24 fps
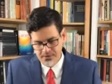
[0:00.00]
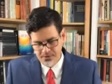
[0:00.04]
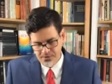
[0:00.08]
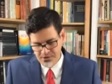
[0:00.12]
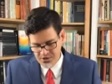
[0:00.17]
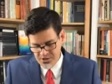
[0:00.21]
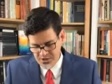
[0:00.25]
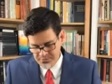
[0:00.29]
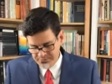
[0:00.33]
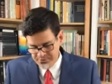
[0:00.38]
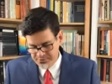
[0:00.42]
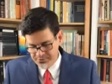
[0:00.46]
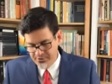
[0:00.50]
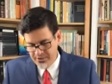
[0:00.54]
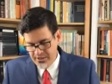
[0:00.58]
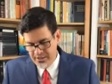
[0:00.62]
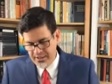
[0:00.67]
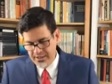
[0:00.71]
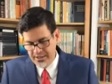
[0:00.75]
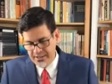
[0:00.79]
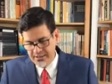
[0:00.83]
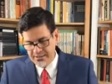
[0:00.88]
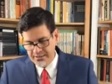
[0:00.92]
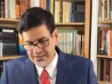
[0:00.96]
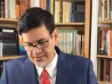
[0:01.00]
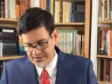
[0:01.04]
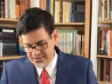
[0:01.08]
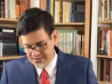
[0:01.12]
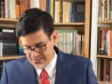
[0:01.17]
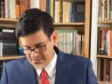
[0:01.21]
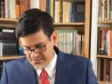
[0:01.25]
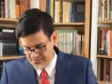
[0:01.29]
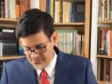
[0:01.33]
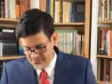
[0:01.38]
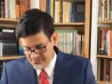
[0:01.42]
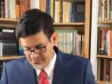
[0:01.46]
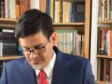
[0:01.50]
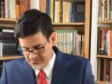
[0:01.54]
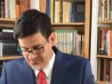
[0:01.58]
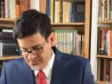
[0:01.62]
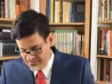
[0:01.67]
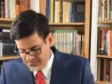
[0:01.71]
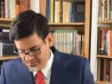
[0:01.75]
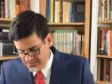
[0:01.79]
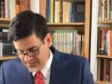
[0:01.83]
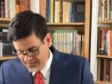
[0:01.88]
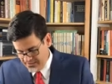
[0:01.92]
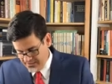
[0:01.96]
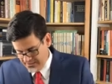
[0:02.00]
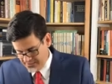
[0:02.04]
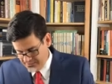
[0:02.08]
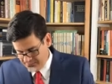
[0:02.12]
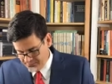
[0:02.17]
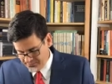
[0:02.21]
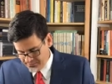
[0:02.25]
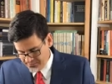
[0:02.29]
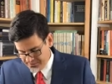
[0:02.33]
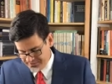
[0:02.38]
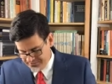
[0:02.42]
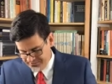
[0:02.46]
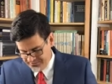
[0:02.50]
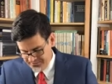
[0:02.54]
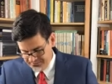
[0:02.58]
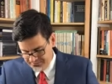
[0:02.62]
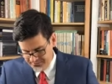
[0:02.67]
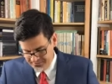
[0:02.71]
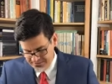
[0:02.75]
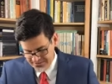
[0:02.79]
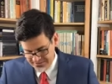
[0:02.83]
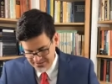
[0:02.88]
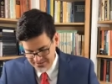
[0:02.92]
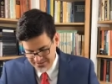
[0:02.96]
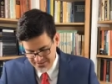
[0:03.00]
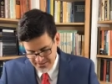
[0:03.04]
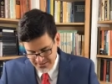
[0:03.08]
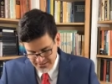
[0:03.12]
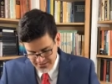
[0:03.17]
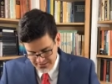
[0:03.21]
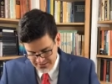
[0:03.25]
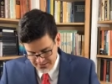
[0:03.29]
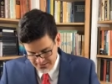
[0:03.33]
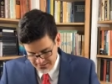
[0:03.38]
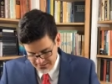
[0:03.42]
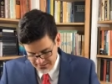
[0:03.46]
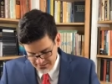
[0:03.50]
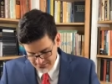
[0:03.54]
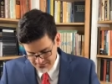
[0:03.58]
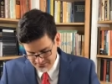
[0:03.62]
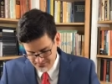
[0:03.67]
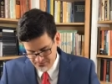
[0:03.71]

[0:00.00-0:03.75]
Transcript: chapter 8 and verse 56,